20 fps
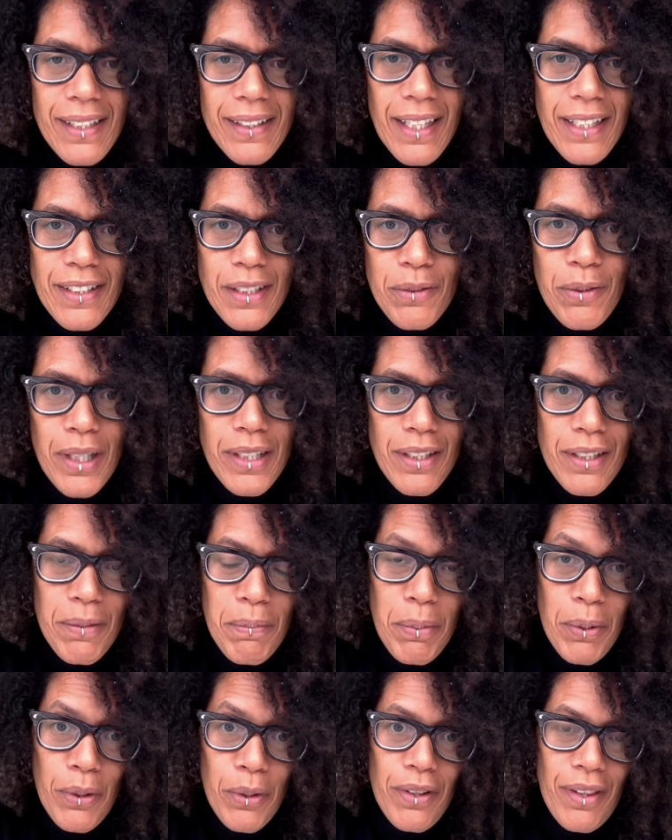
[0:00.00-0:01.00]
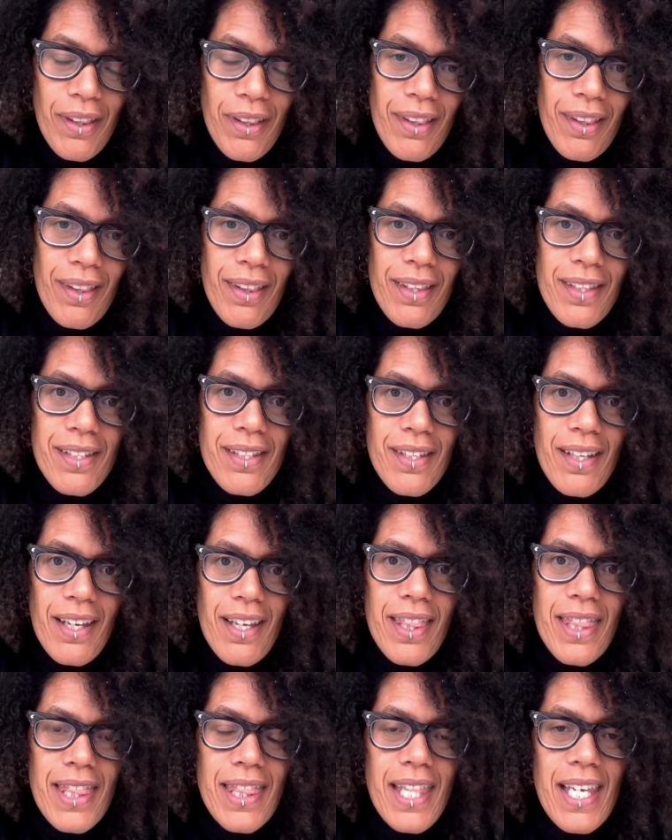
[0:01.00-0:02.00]
there's quite an important
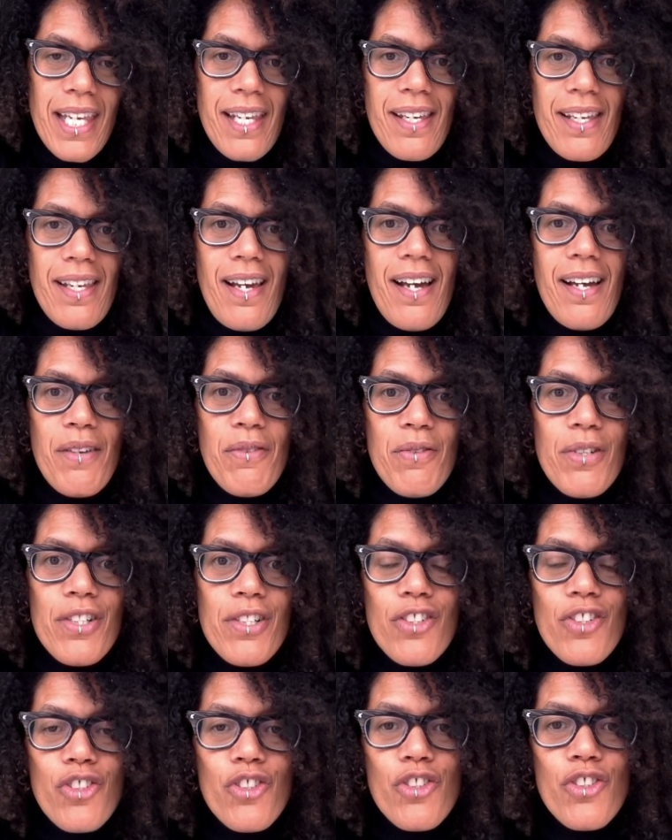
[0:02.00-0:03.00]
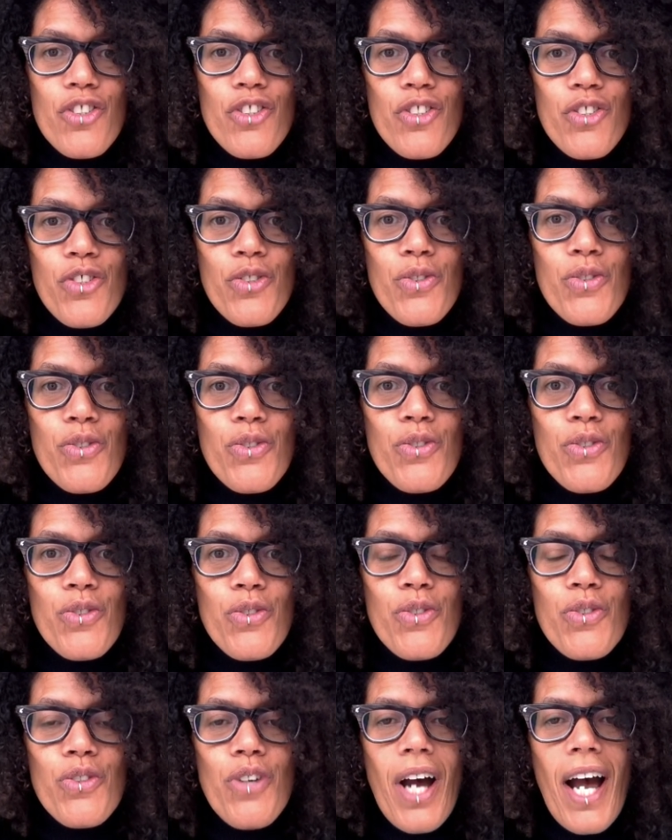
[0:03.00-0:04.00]
thing I wanted
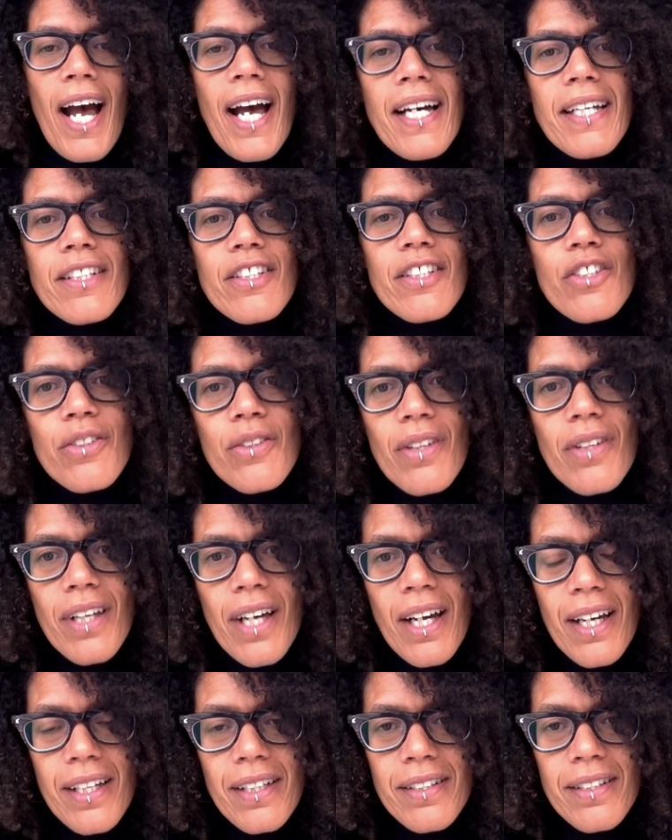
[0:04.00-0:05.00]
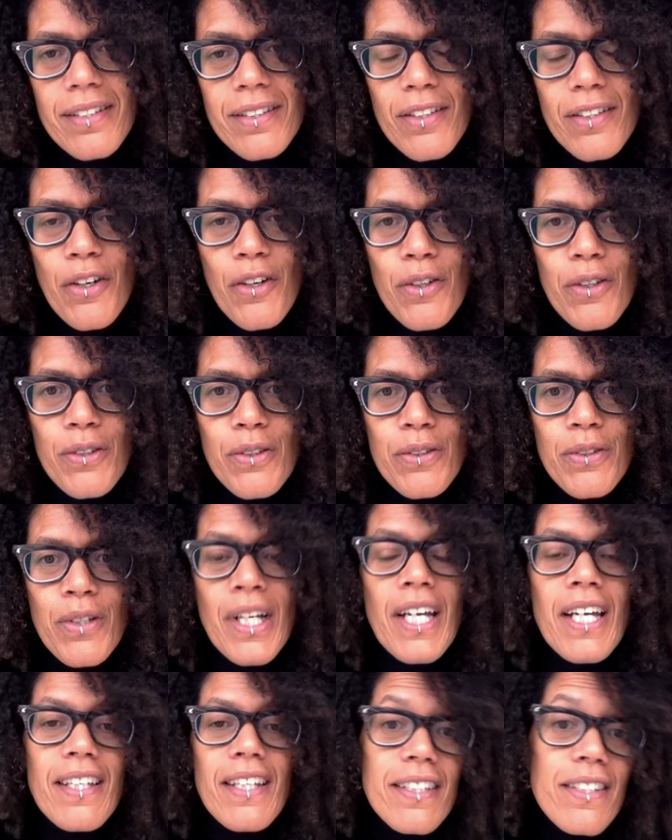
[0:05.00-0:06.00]
to add to that. So
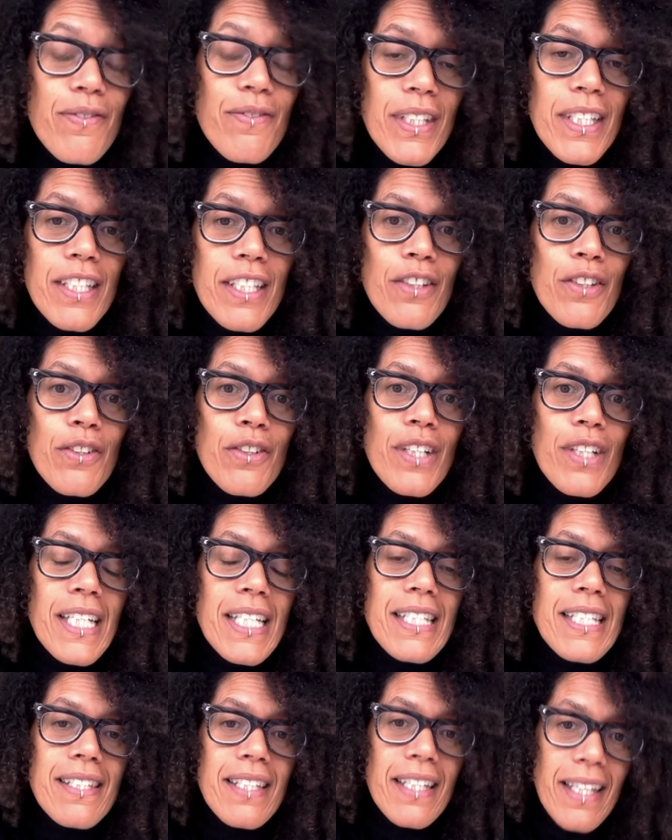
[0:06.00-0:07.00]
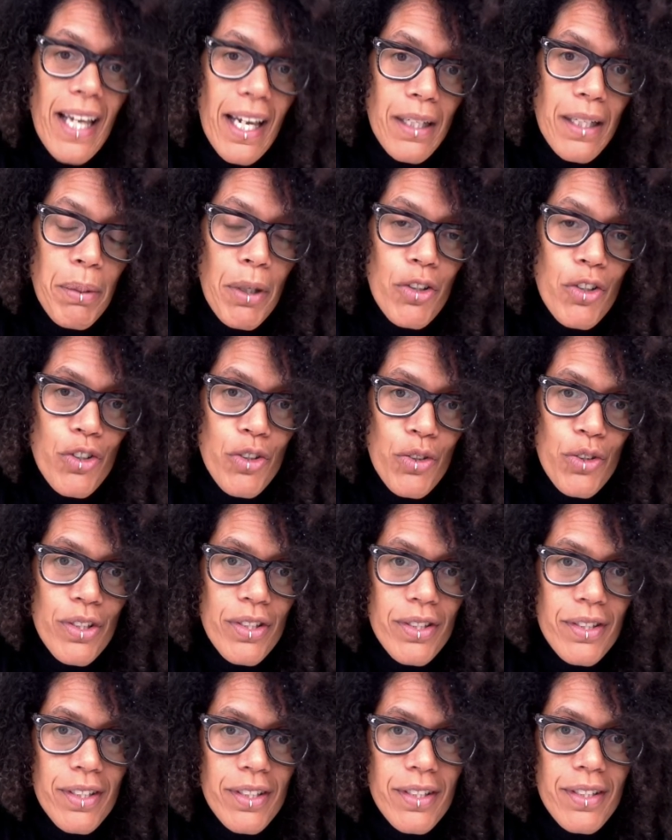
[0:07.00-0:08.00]
this video is again about
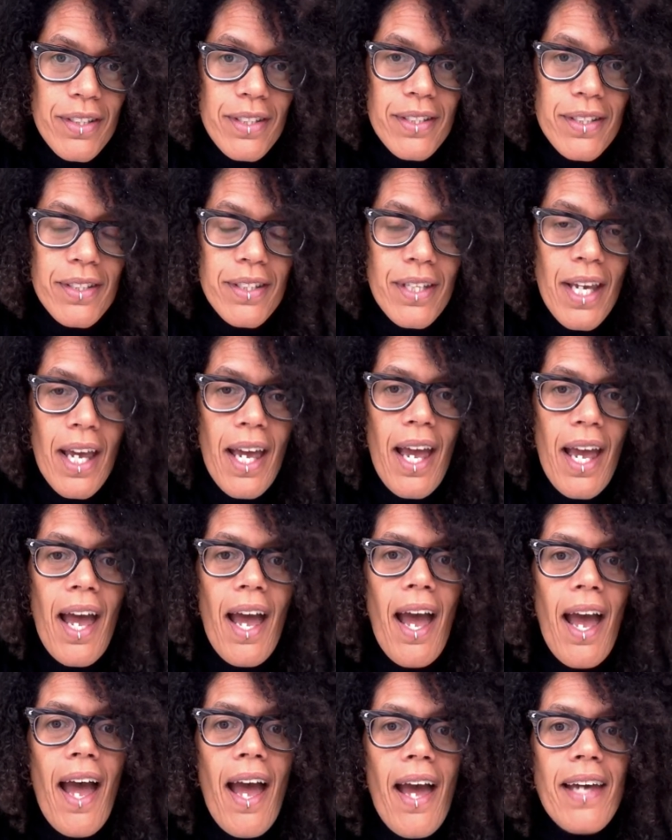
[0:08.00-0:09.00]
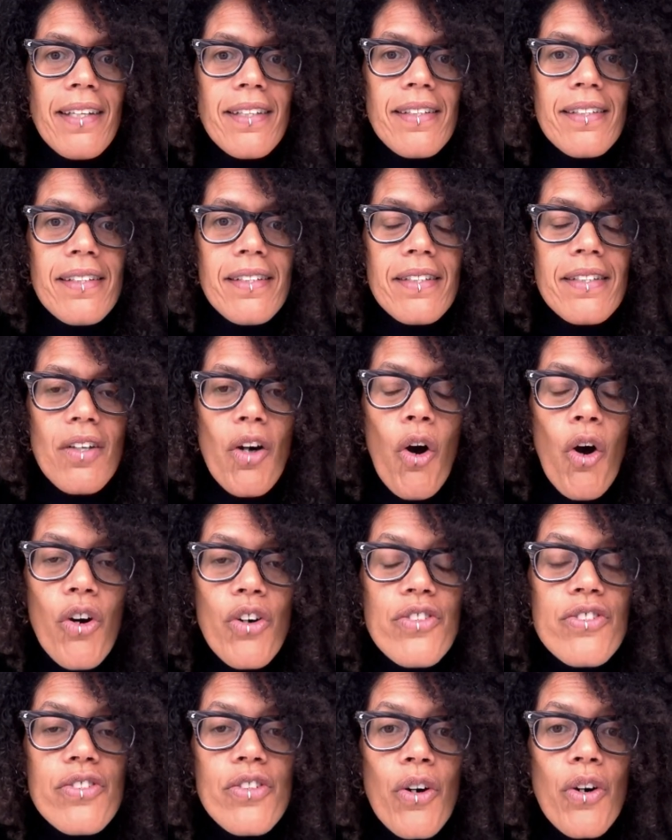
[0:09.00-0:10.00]
choices and
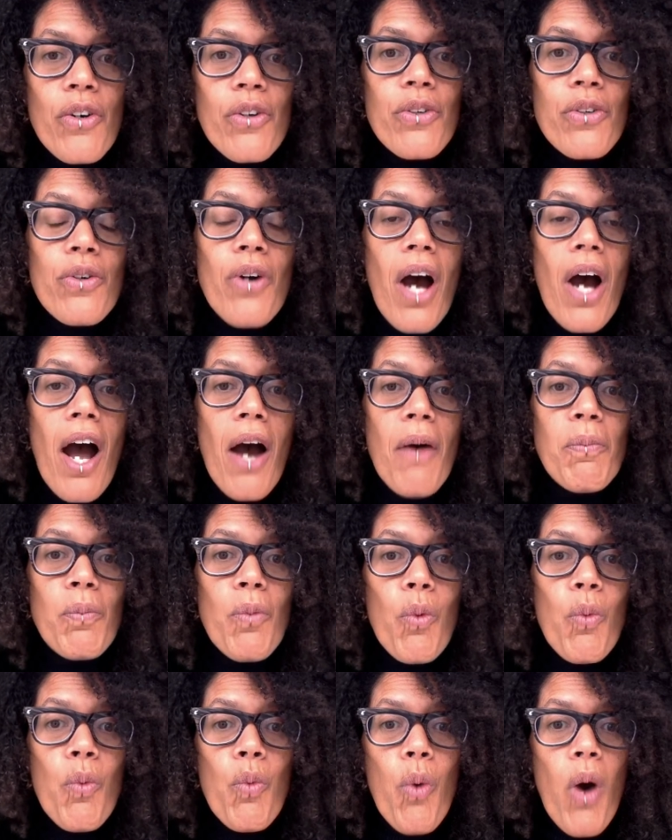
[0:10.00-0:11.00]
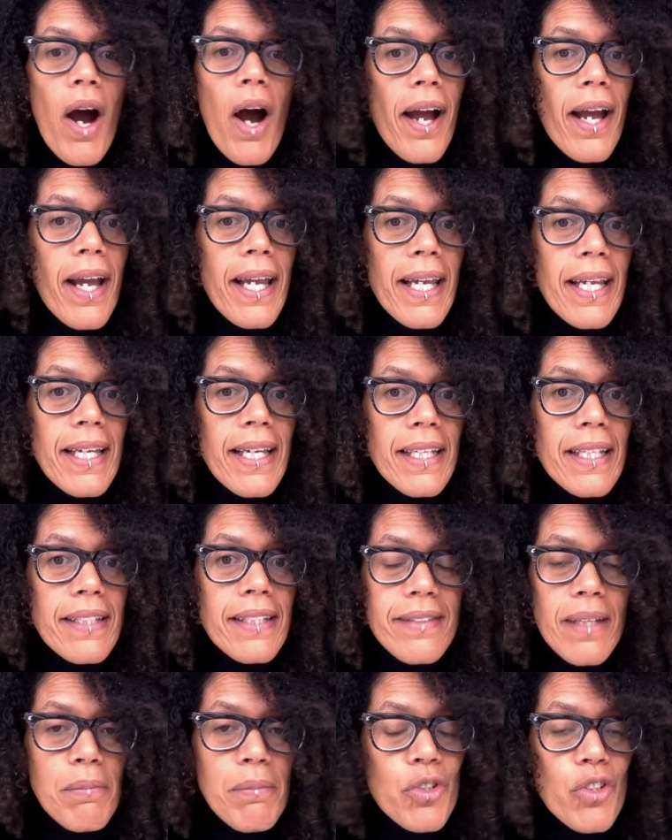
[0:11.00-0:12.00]
also why
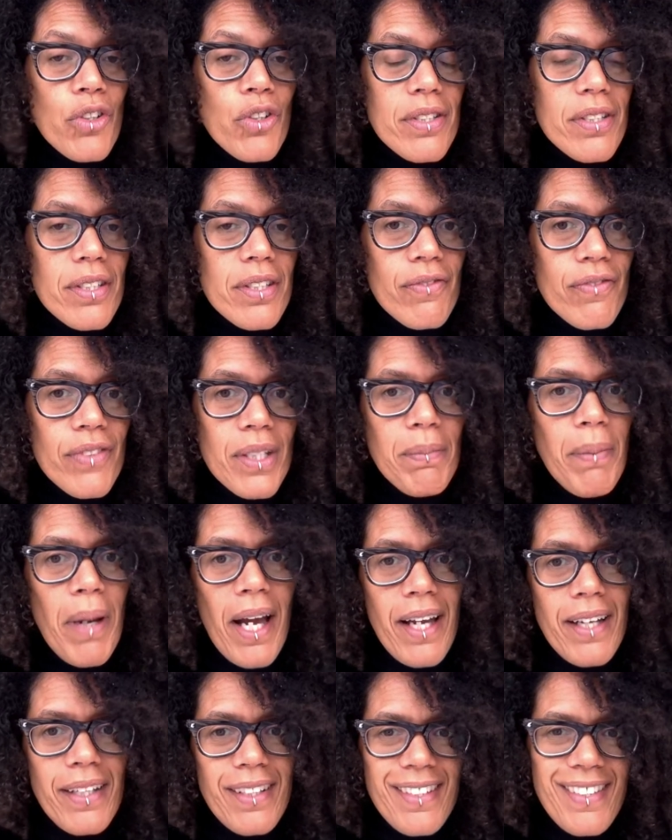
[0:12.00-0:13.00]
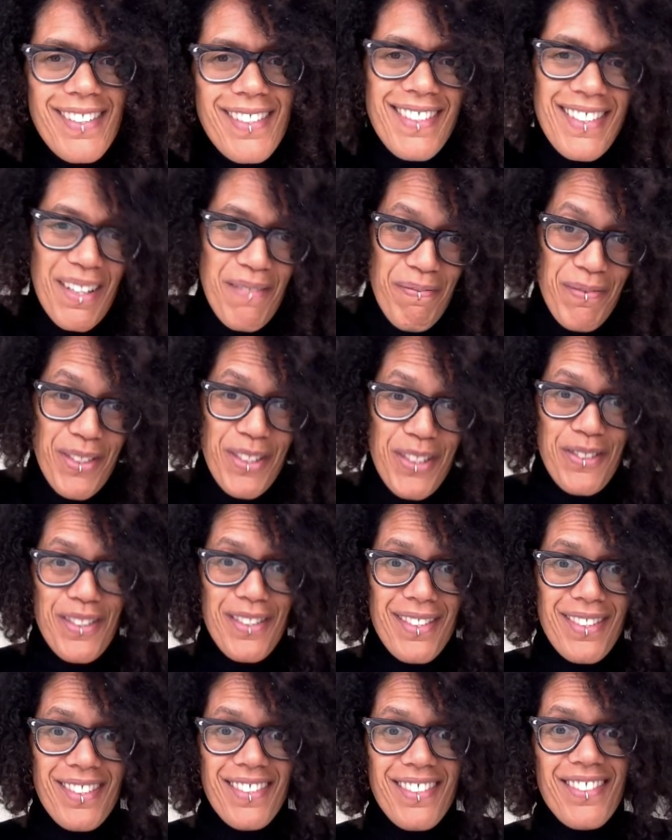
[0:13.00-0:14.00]
some choices feel bad and some
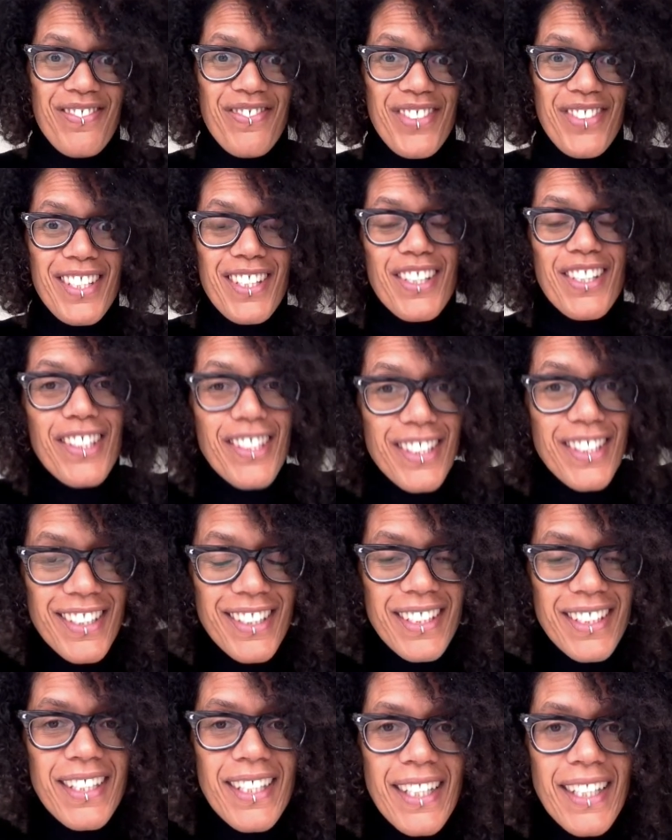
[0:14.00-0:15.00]
choices feel good.